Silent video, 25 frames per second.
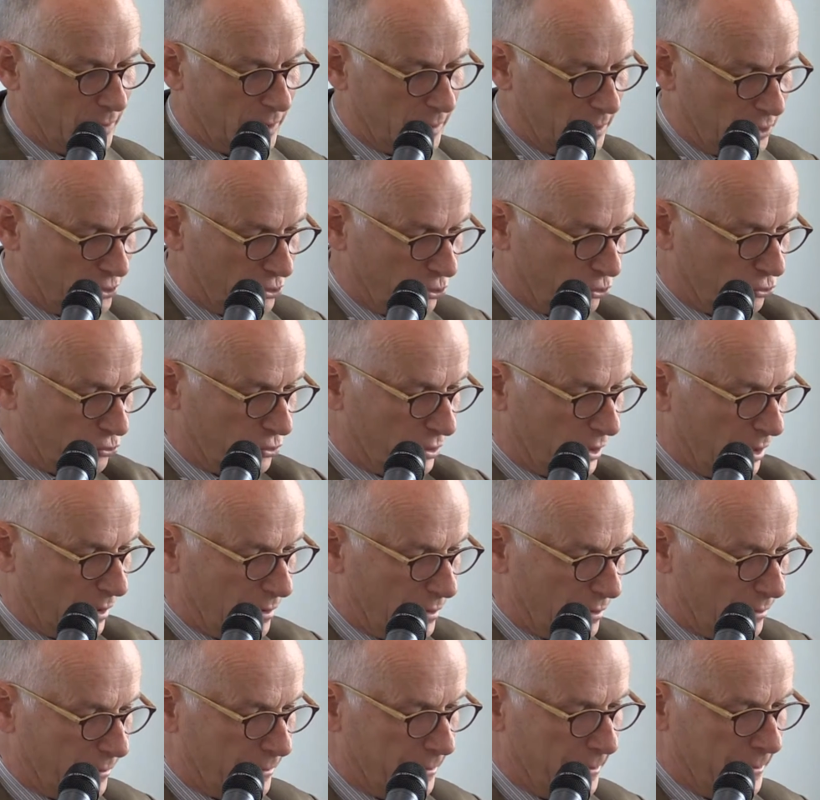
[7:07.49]
This
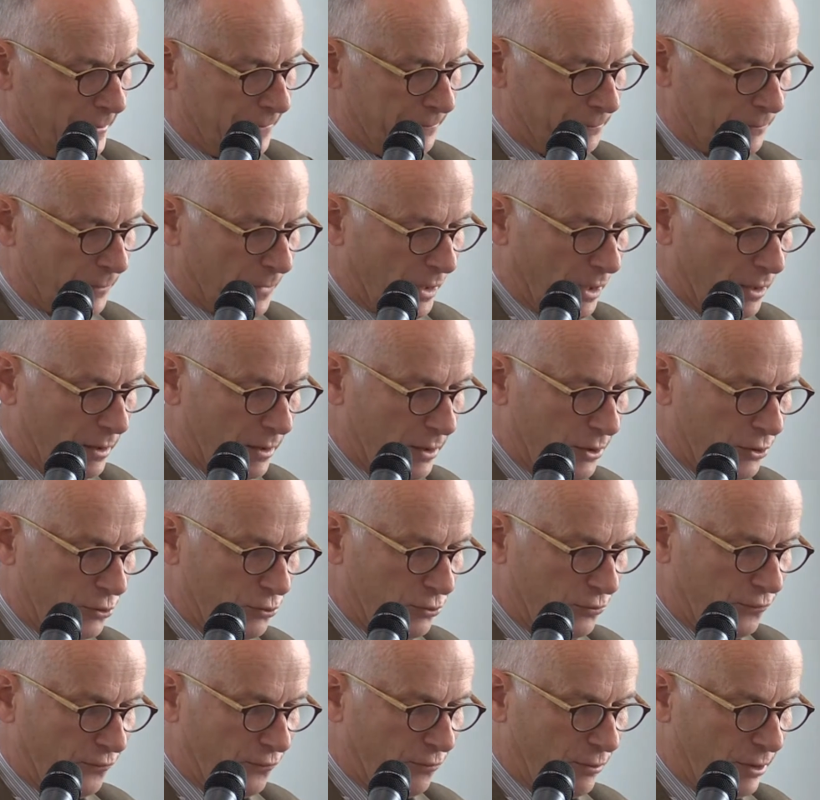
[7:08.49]
altogether,
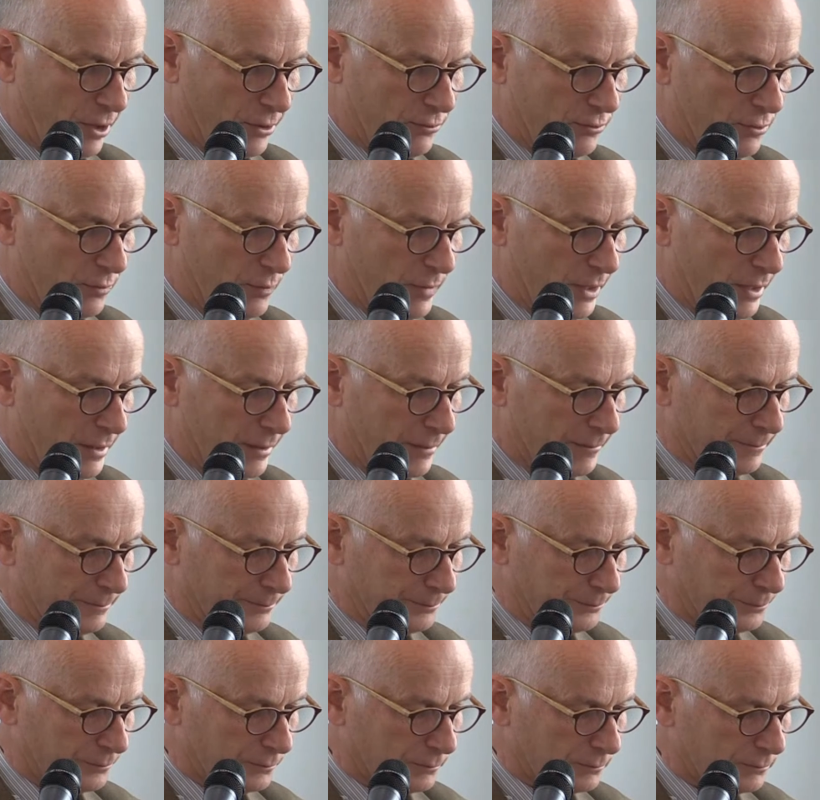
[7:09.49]
good 400
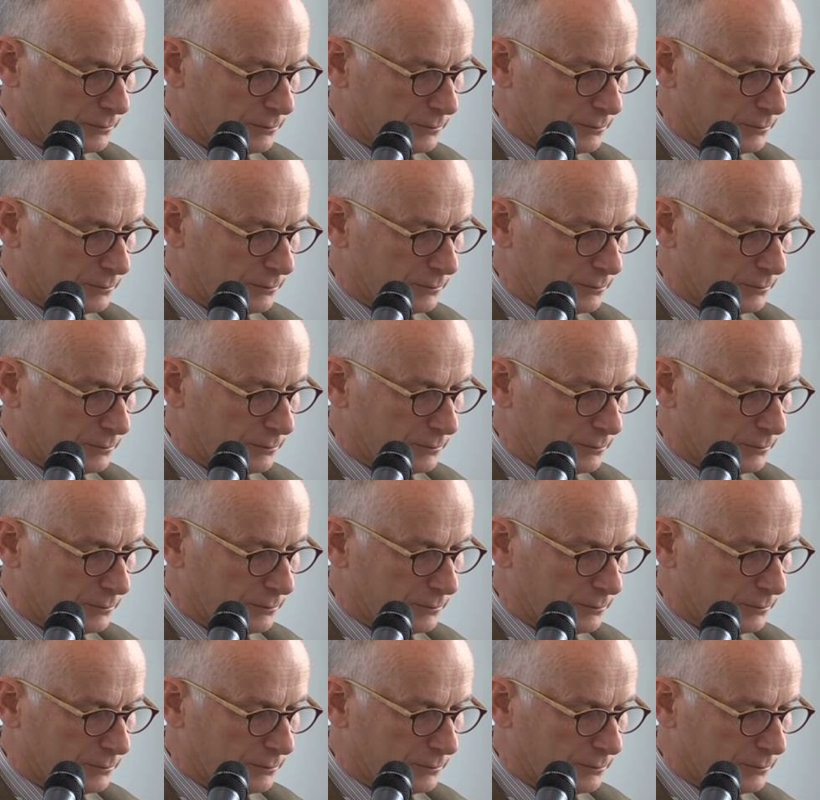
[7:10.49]
million,